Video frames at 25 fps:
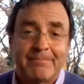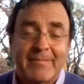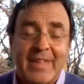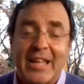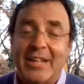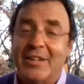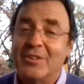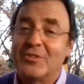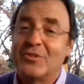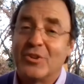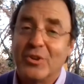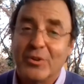
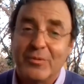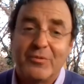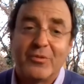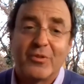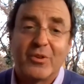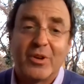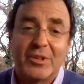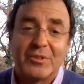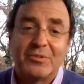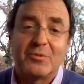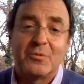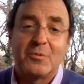And it's good
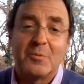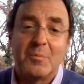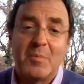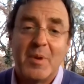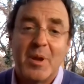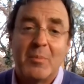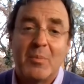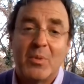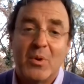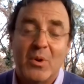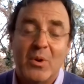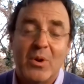for us to
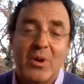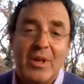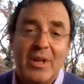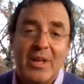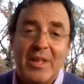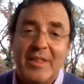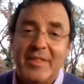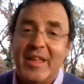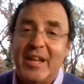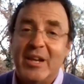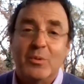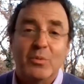remember
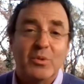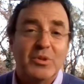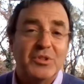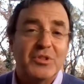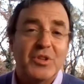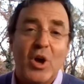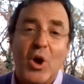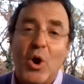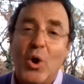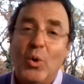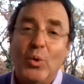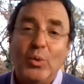that it was
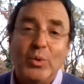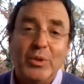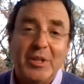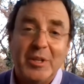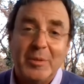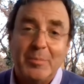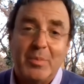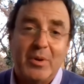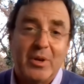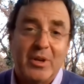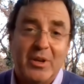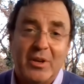
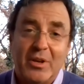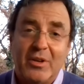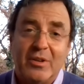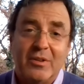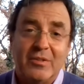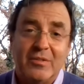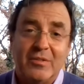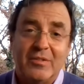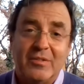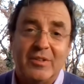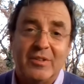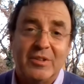only
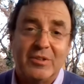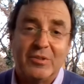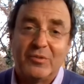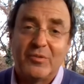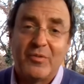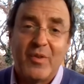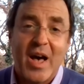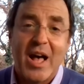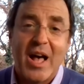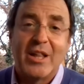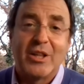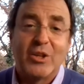because his
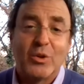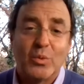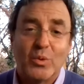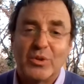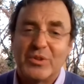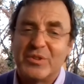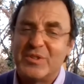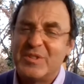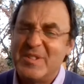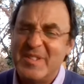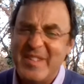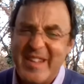
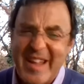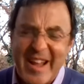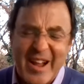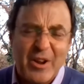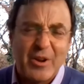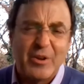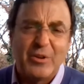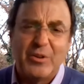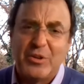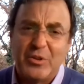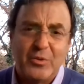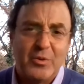followers
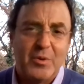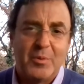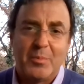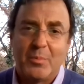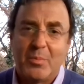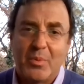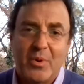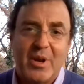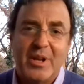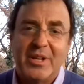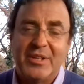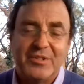dared to
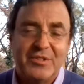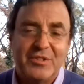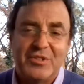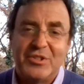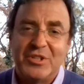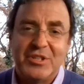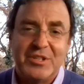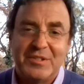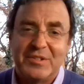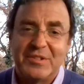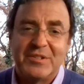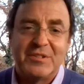embrace
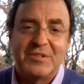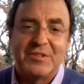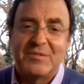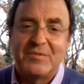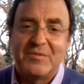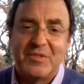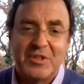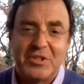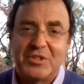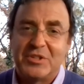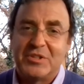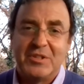Jesus'
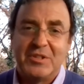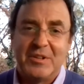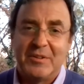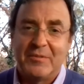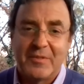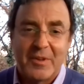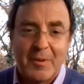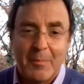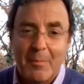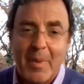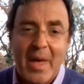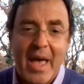vision
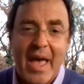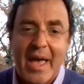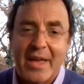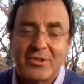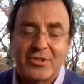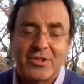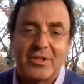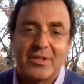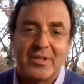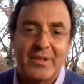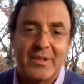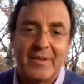of
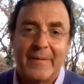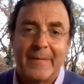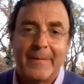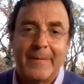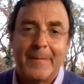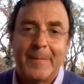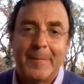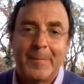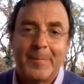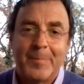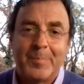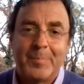compassion
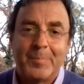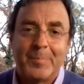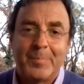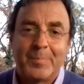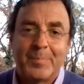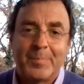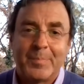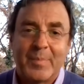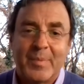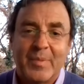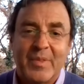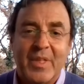
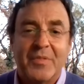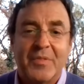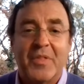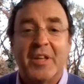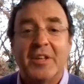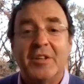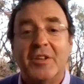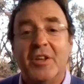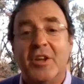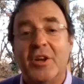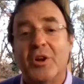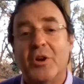that
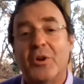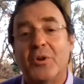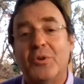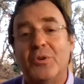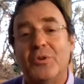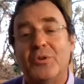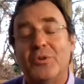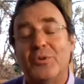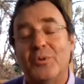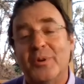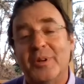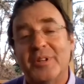they
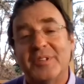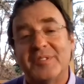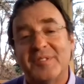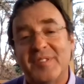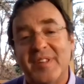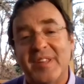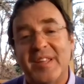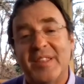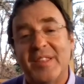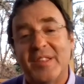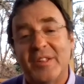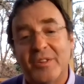dared to
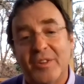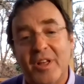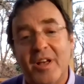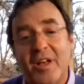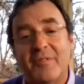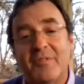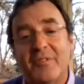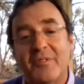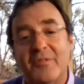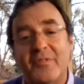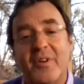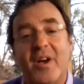extend the
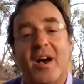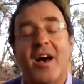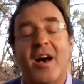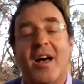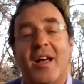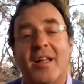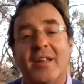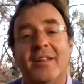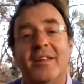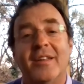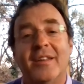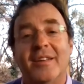love of
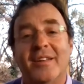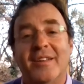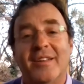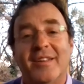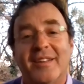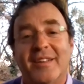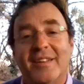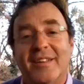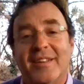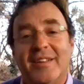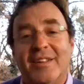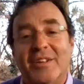God
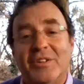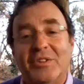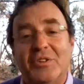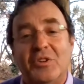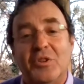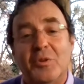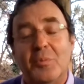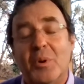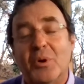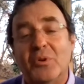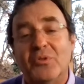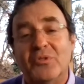to
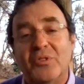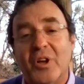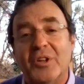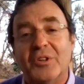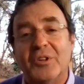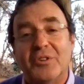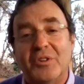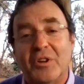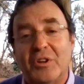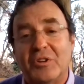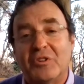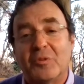the most
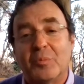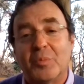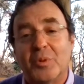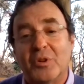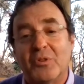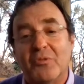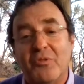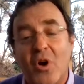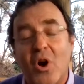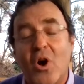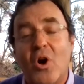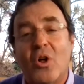untouchable
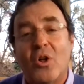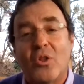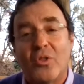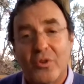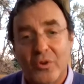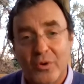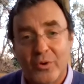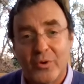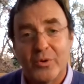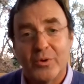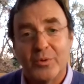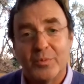of all
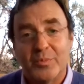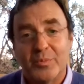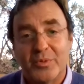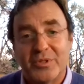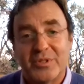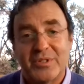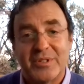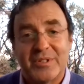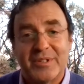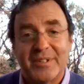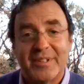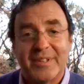the
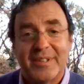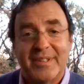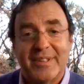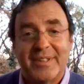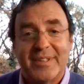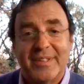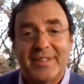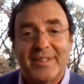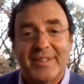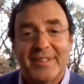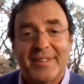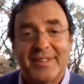groups,
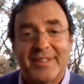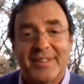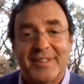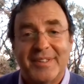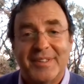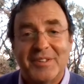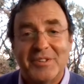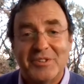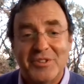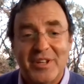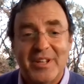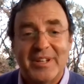
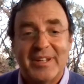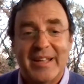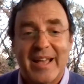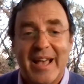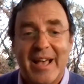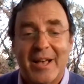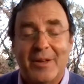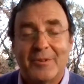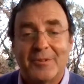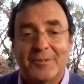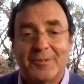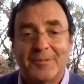the
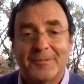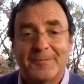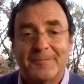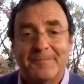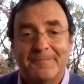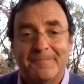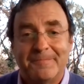Gentiles.